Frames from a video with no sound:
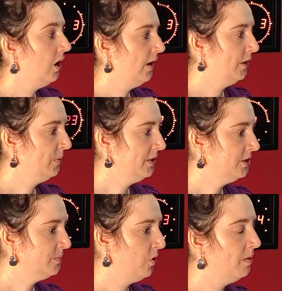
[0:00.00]
All right. Well,
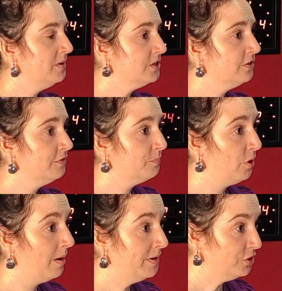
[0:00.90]
the Department of
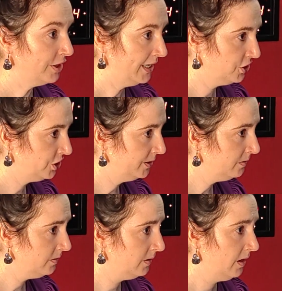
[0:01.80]
Primary
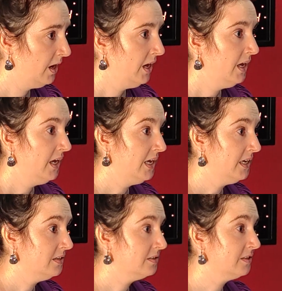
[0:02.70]
Education
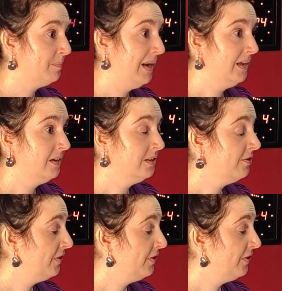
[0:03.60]
is at the